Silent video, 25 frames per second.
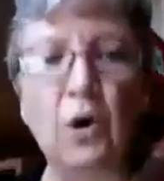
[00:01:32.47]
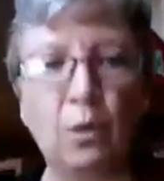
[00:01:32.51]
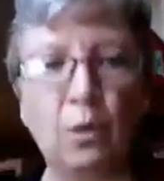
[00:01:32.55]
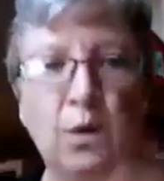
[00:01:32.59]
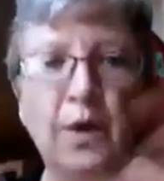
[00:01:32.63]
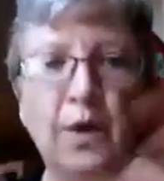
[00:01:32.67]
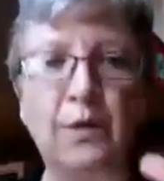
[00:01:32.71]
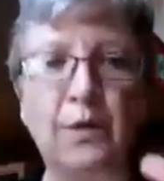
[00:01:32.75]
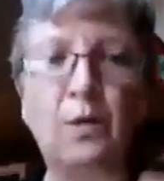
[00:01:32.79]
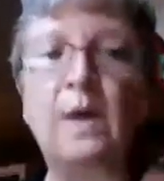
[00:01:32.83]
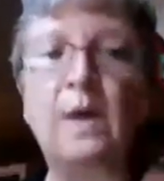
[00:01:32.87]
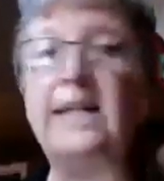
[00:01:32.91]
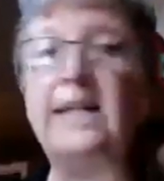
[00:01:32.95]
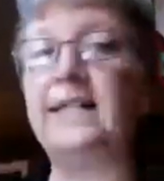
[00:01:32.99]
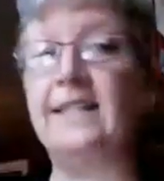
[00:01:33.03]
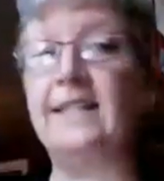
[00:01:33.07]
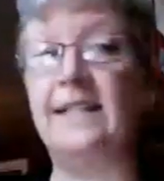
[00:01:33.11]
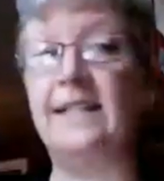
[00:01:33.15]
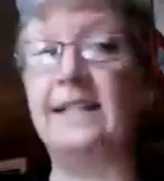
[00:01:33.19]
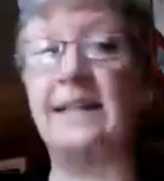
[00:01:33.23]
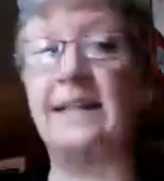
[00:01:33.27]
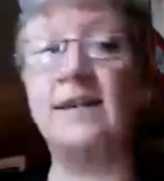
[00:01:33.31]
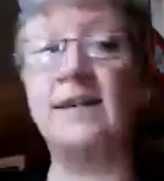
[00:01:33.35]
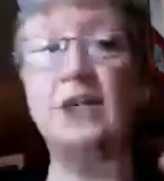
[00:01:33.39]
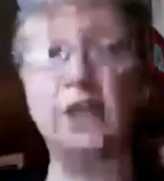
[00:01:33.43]
with what is
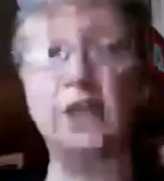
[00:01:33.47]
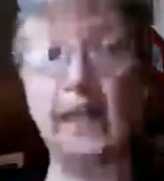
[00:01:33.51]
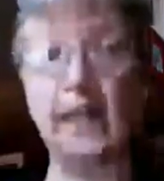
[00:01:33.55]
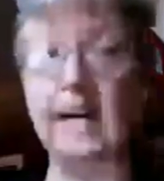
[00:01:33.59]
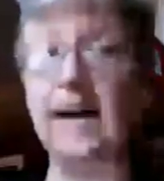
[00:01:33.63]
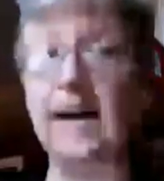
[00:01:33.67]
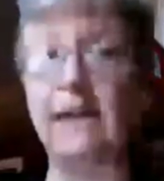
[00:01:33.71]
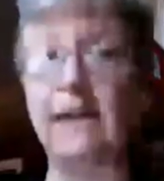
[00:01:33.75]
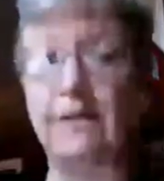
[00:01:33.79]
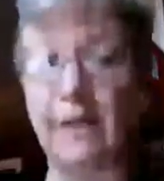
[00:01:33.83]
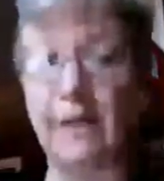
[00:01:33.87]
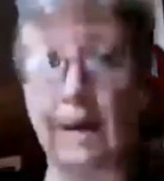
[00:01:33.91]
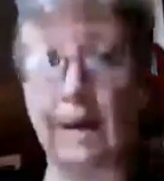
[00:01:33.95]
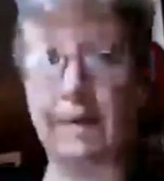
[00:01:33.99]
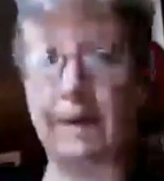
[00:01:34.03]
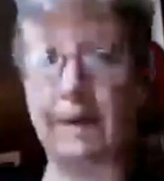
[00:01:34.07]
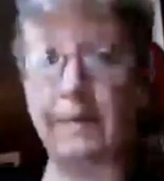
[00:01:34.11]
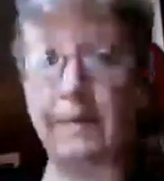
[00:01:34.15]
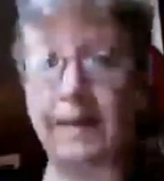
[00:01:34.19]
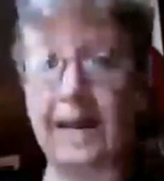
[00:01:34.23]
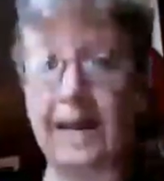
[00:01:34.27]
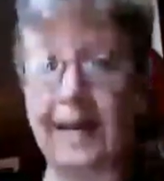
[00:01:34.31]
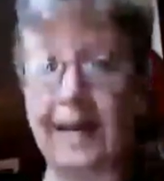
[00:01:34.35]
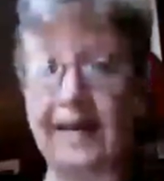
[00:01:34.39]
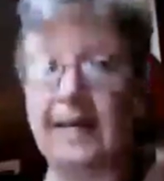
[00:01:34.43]
essentially a floppy
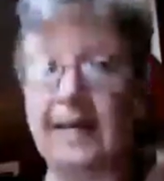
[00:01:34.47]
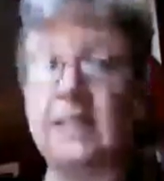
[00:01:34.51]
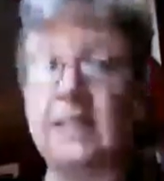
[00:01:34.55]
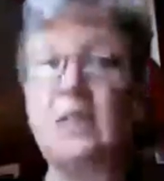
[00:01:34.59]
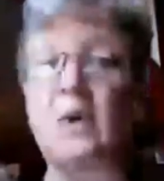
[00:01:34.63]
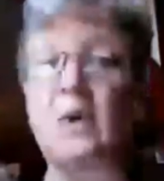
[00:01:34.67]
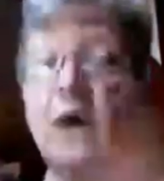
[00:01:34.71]
blanket.